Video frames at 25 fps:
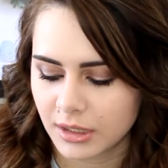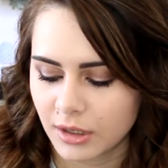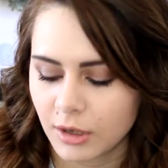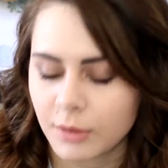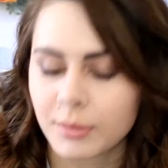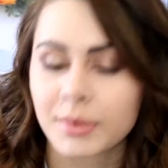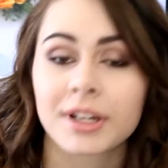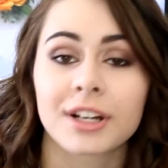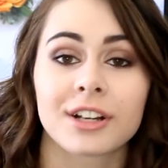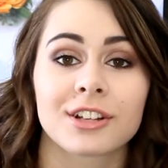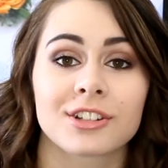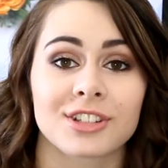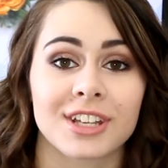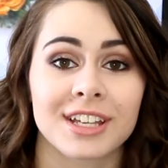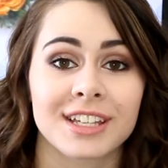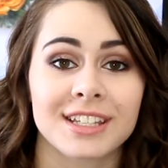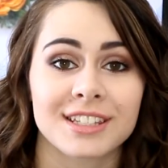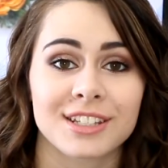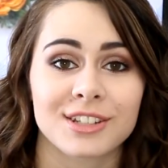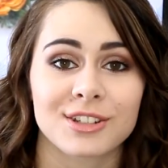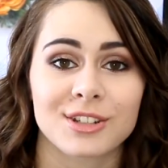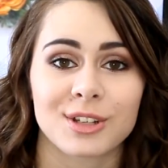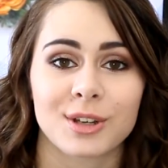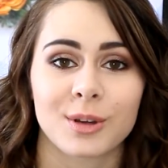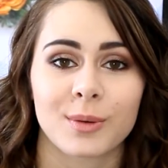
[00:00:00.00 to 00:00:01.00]
Oh my gosh, that is
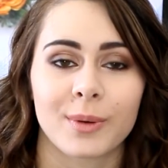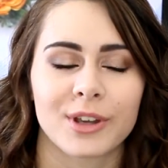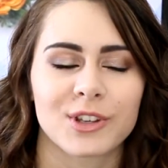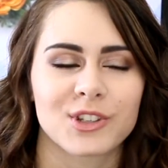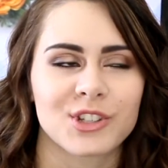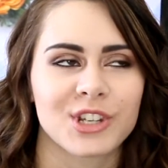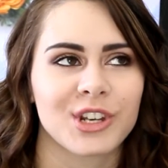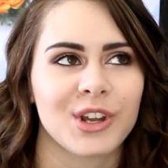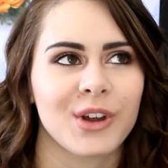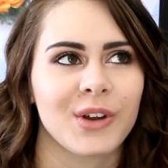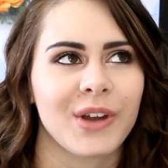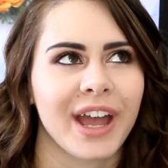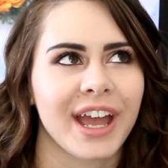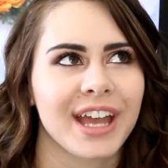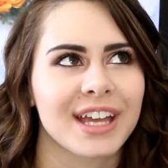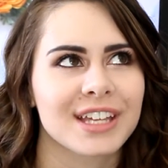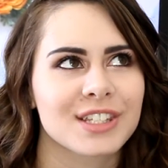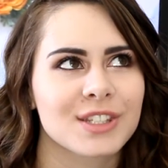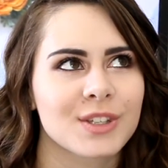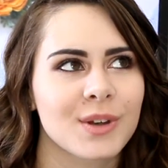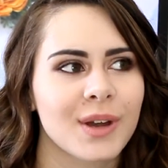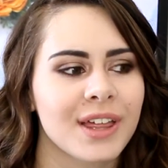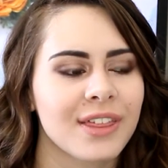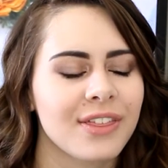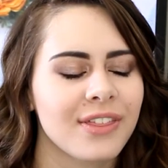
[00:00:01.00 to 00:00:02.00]
such a good question. Okay,
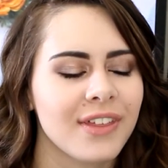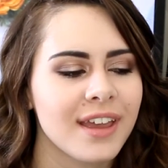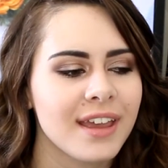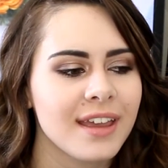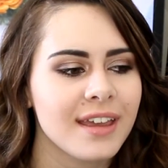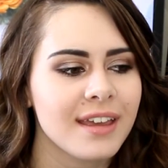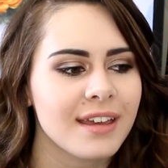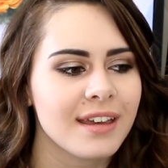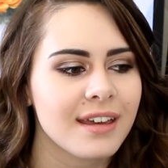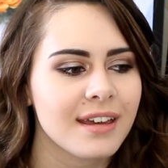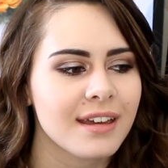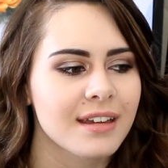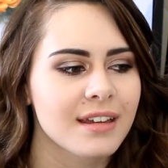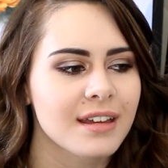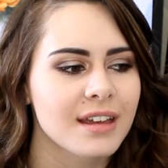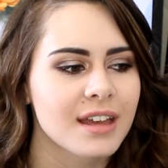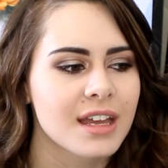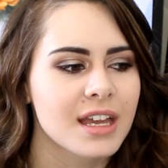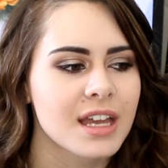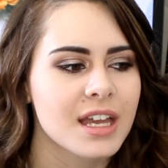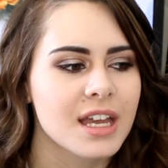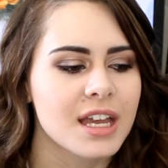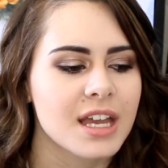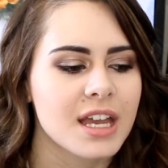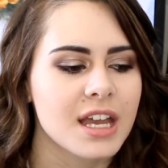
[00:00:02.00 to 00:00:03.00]
so I think,
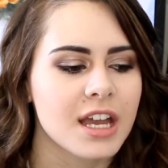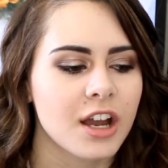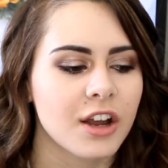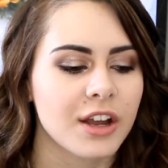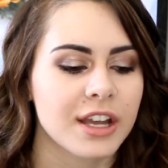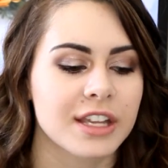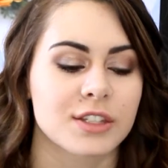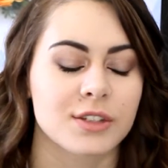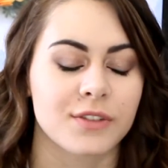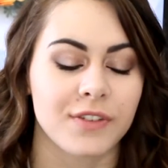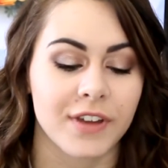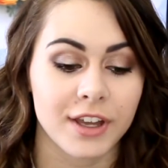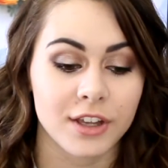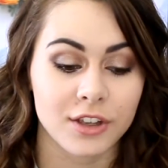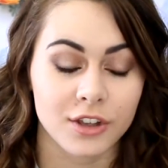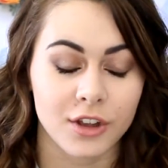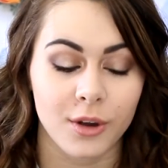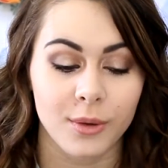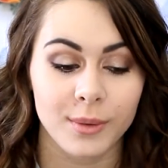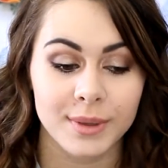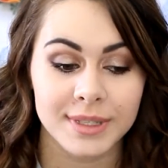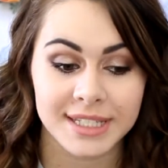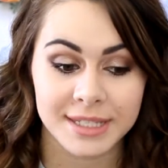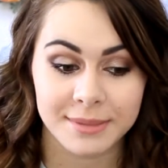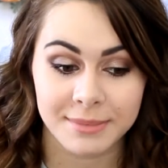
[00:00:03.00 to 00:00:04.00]
okay, so if I could
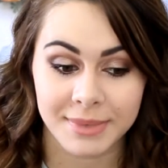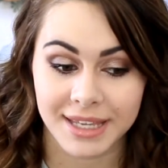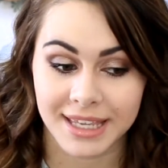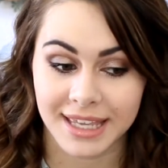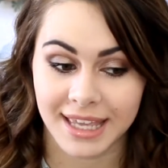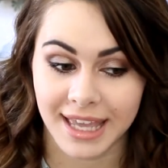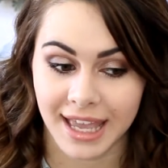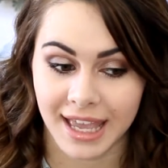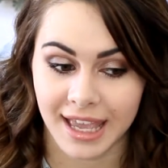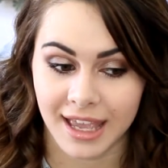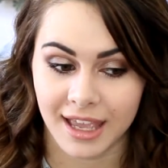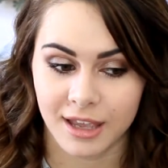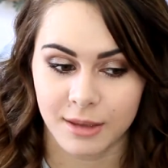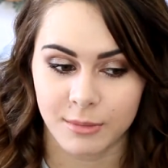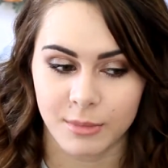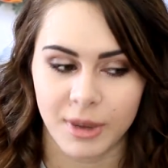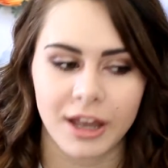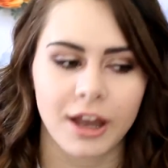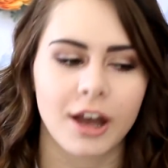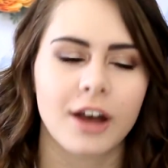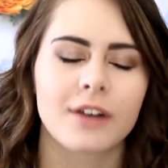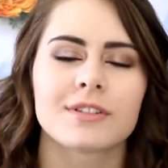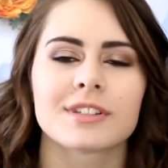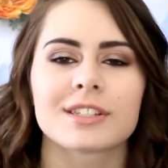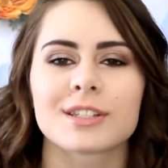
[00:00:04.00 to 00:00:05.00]
go into my game,
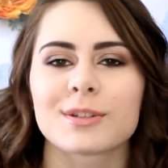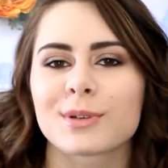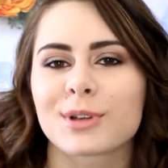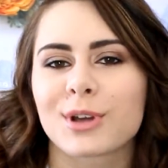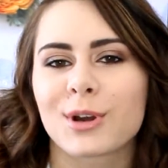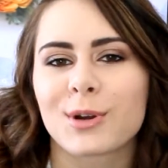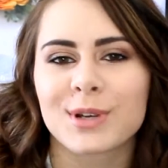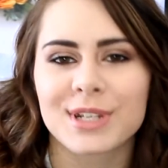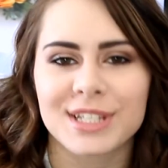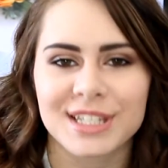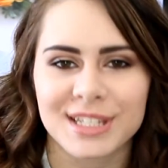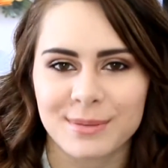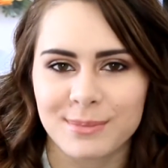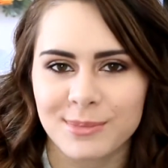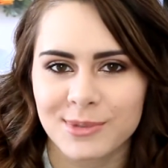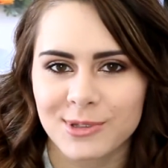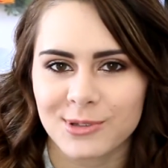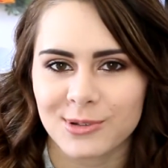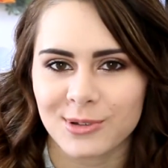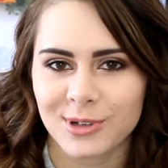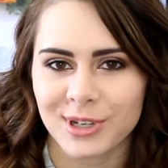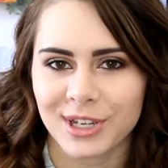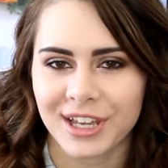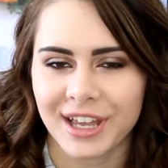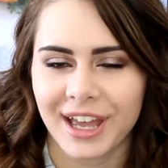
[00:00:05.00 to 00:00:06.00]
I obviously would go into Sims
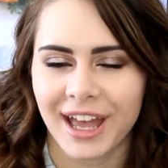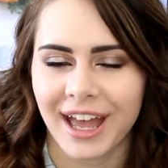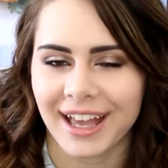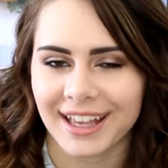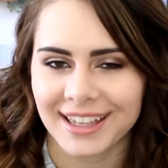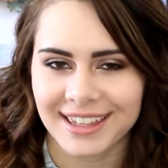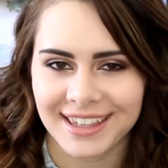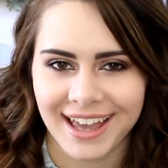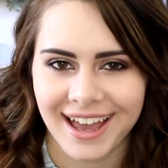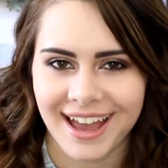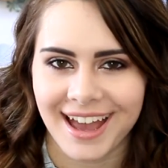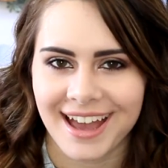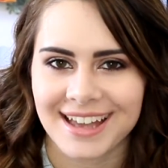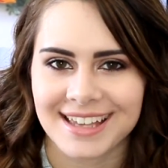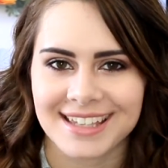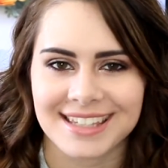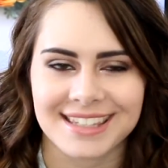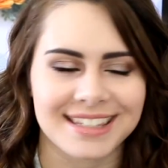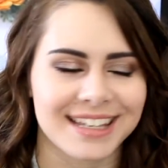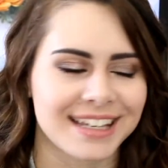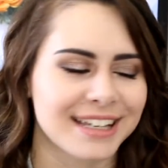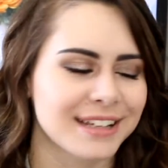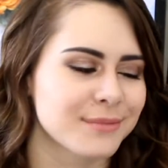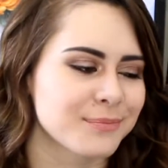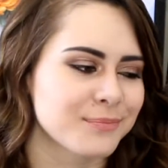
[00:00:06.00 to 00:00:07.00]
3. Heck yeah,
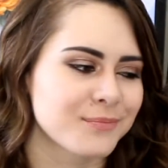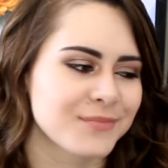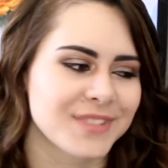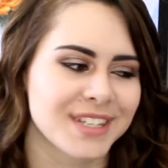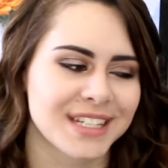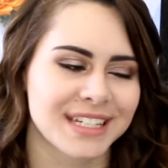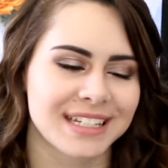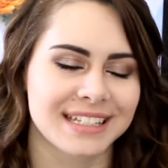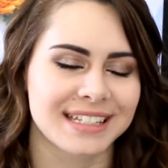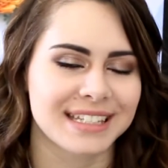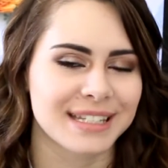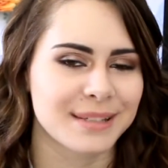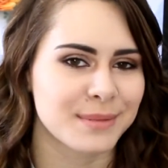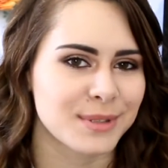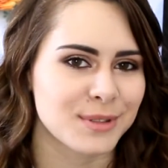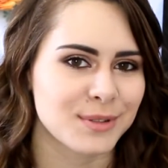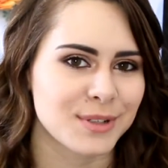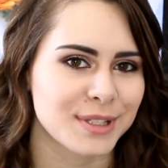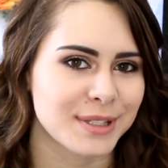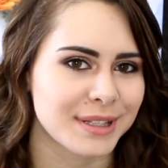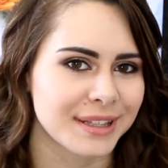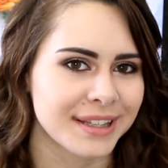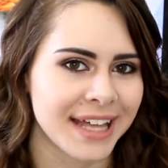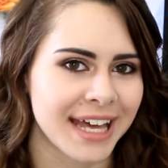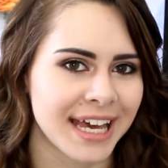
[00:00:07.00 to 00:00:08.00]
it's like Sims
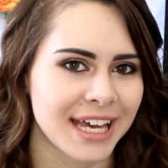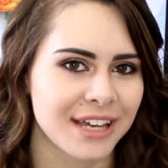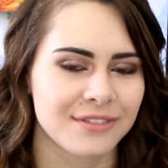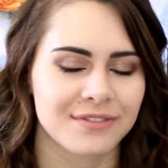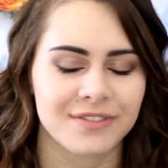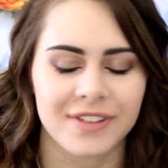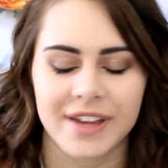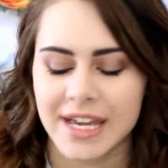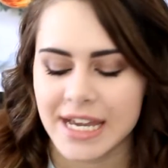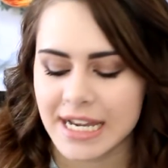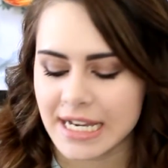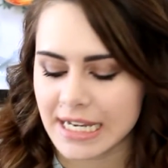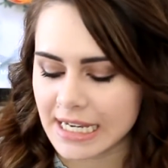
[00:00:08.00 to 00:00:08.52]
3's life.